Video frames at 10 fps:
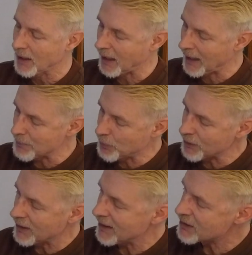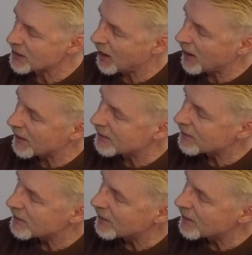I put these on.